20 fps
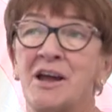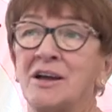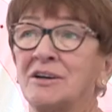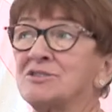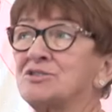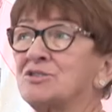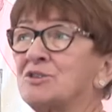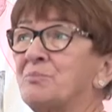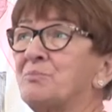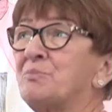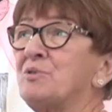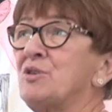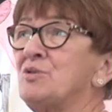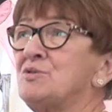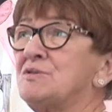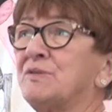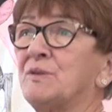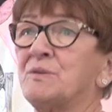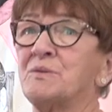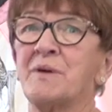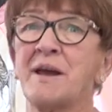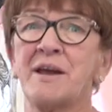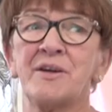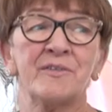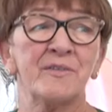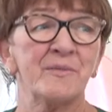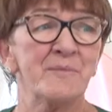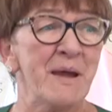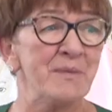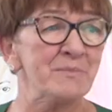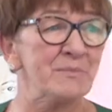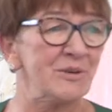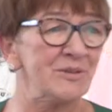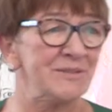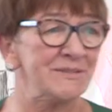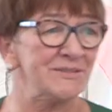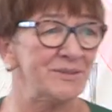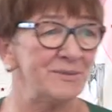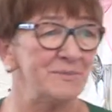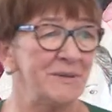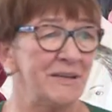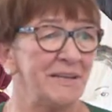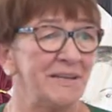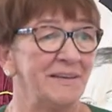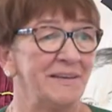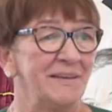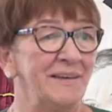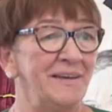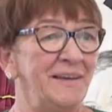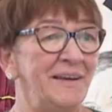Because they're a beautiful way of remembering somebody.